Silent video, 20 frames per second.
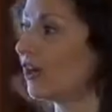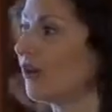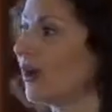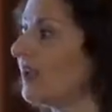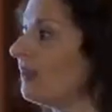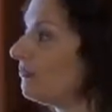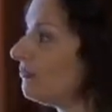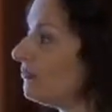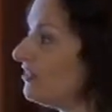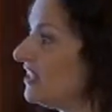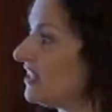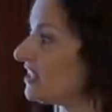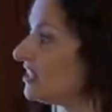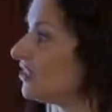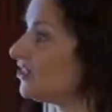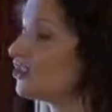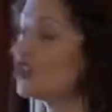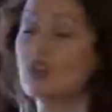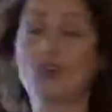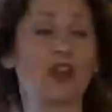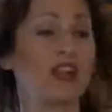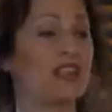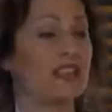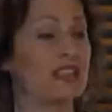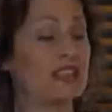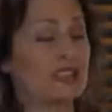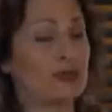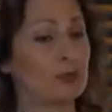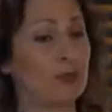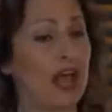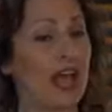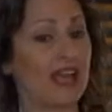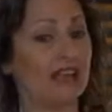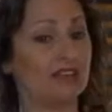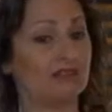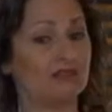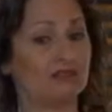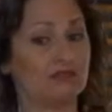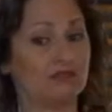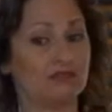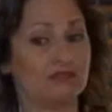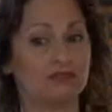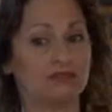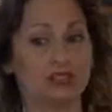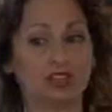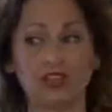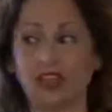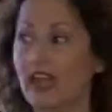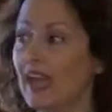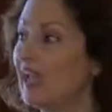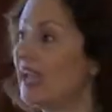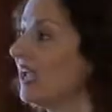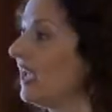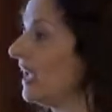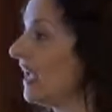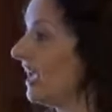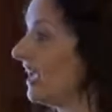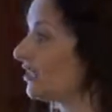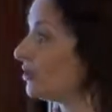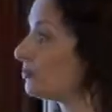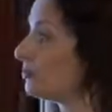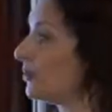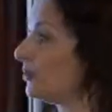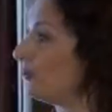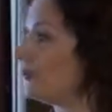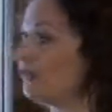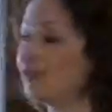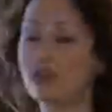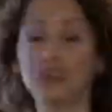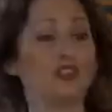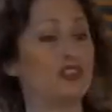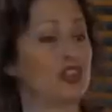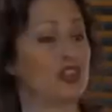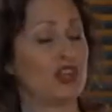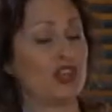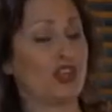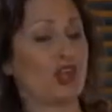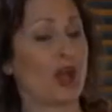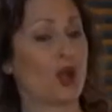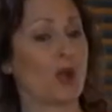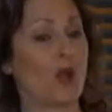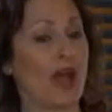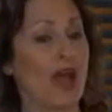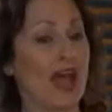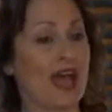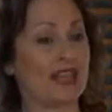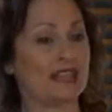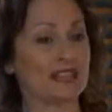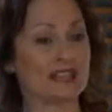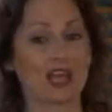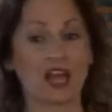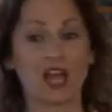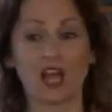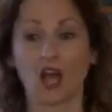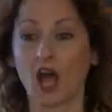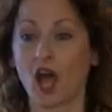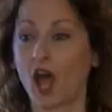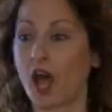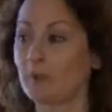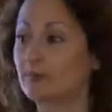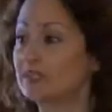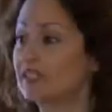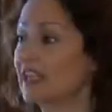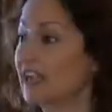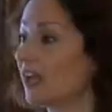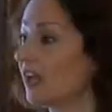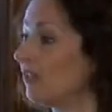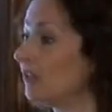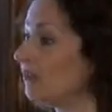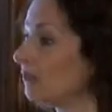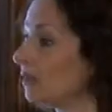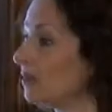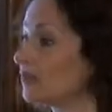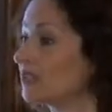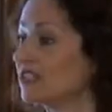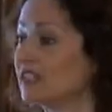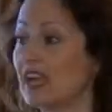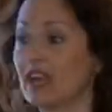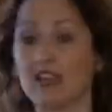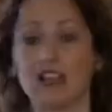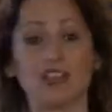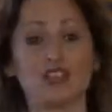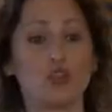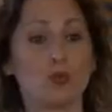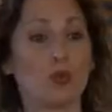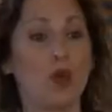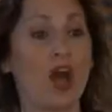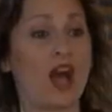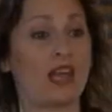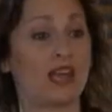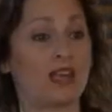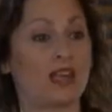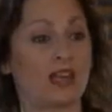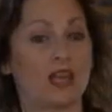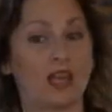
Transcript: all right, this is a great display, okay? It's beautiful. You can go as upscale, low scale, as you want.